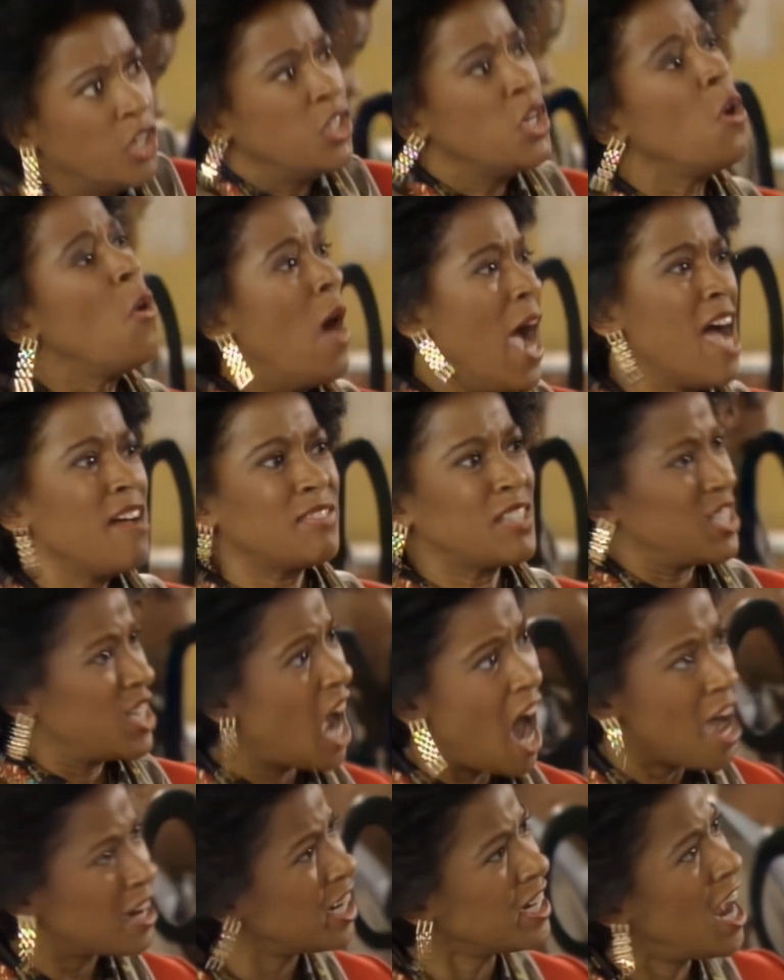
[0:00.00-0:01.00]
You have
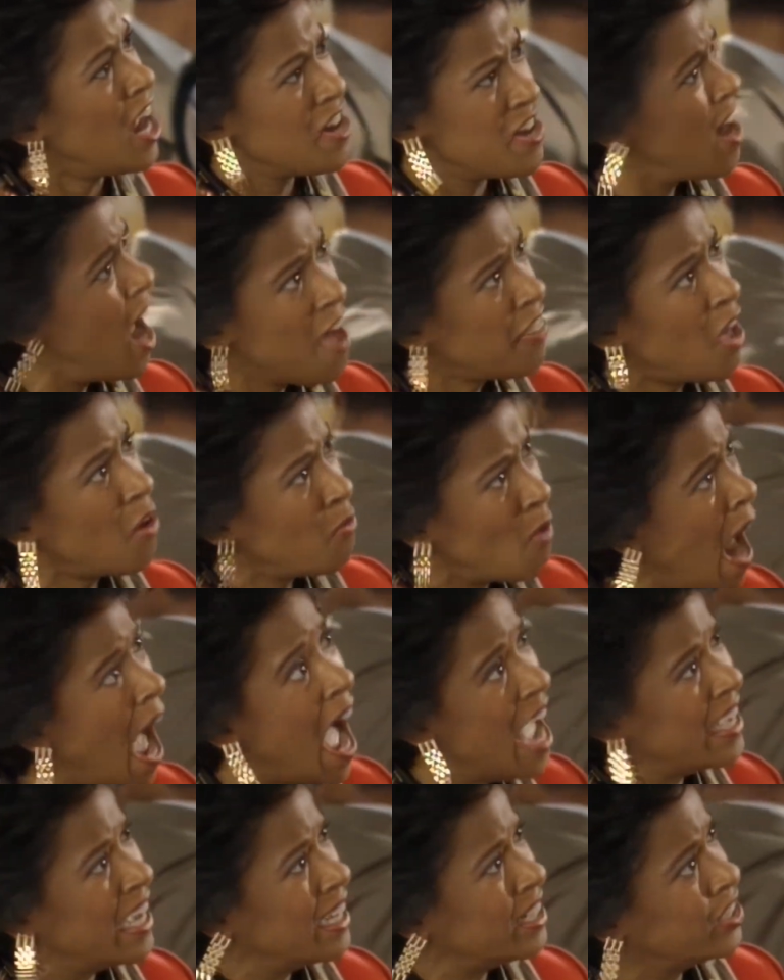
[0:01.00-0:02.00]
started another
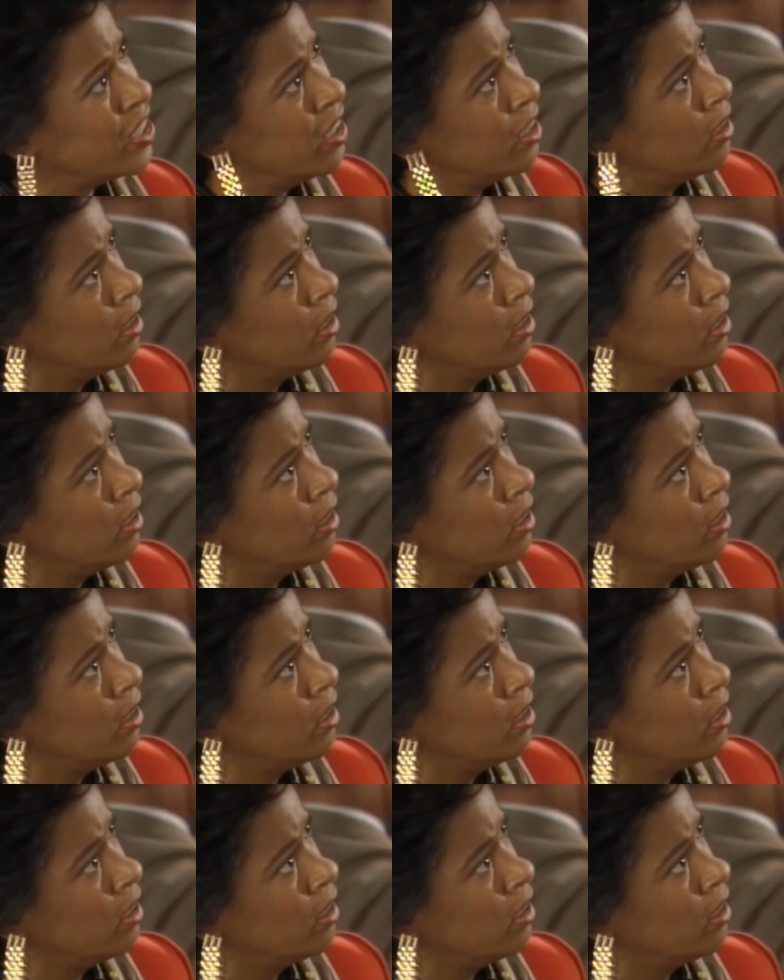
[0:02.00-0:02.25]
riot!